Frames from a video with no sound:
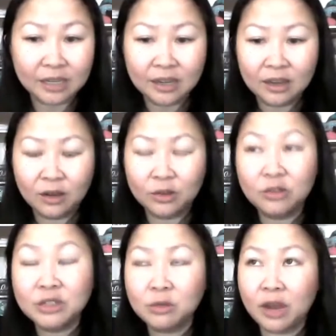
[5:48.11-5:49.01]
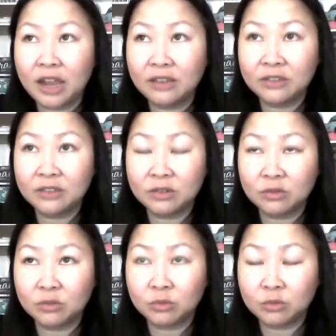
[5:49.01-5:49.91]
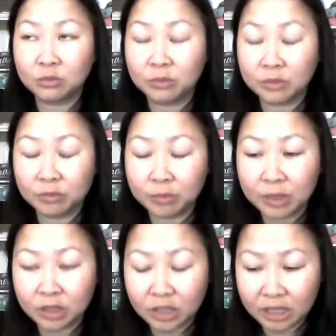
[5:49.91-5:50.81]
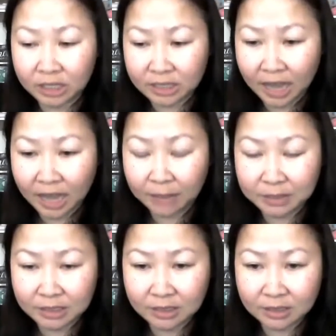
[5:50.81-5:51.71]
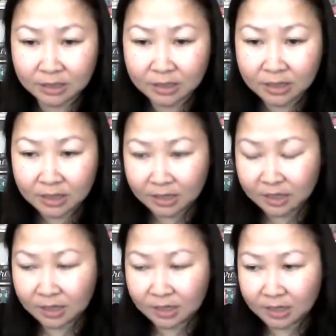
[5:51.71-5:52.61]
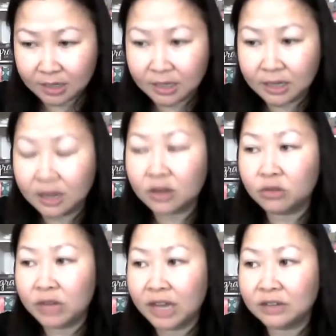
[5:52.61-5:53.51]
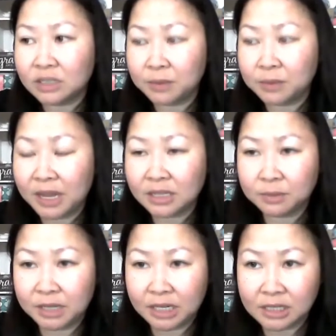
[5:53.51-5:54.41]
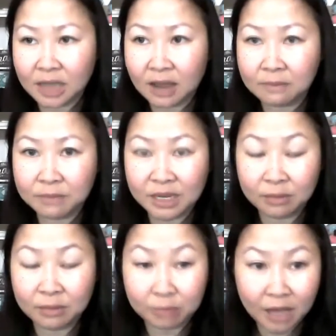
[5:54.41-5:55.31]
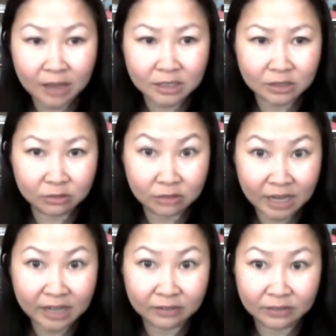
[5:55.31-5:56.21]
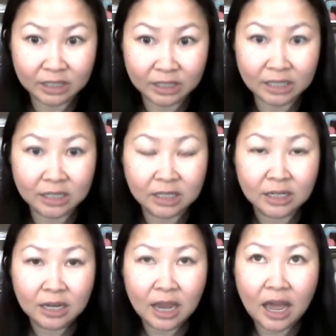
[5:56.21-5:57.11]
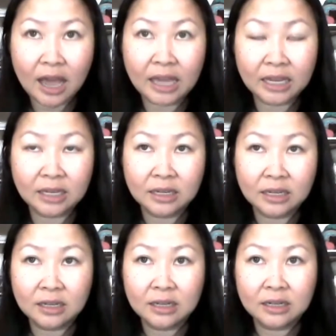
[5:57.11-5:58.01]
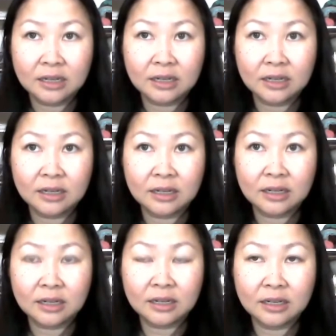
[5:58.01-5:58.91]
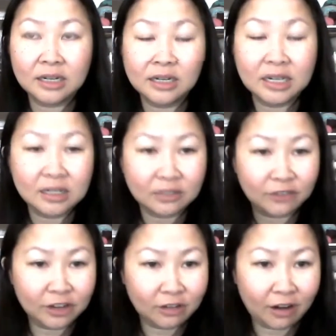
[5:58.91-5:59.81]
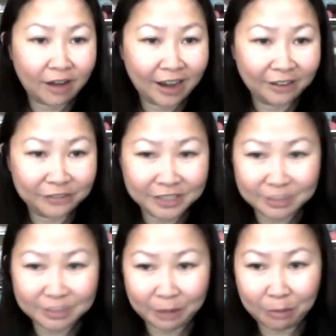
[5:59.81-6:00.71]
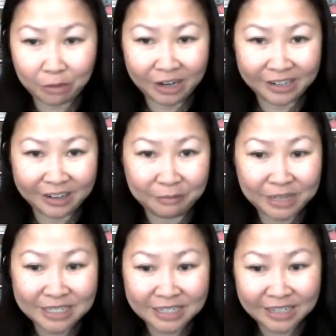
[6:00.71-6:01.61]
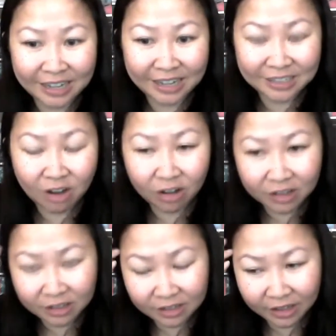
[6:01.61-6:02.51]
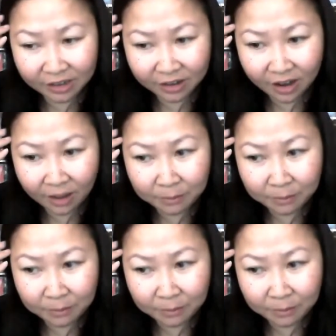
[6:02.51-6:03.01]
reason why I even been looking into habits, because in the creative space, because I'm being blocked creatively, I needed to figure out how to fix my brain. And basically that's all I'm